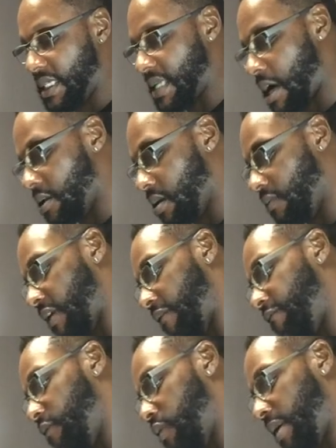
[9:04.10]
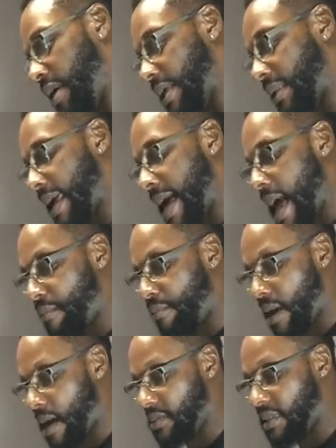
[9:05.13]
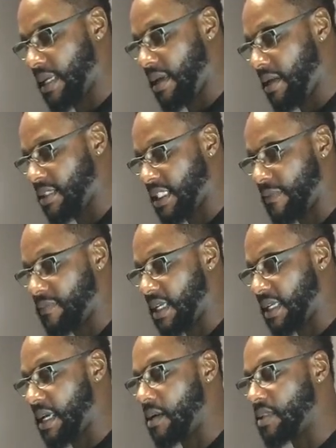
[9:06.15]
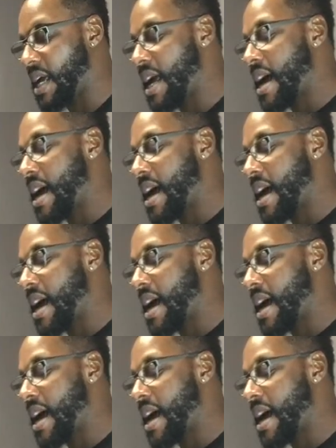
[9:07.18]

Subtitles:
it's all over their forehead, their eyebrows, their ears, and everything else.